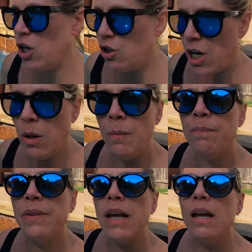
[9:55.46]
JoJo
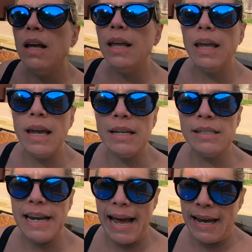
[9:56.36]

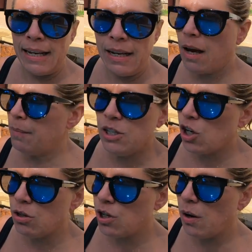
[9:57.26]
and Addie. I mean,
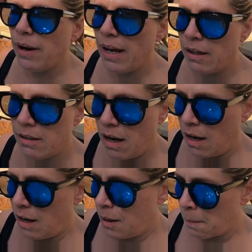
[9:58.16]
JoJo and
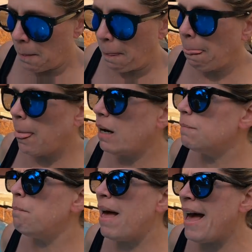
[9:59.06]
um,
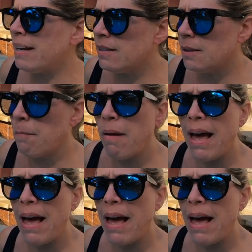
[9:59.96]
Max.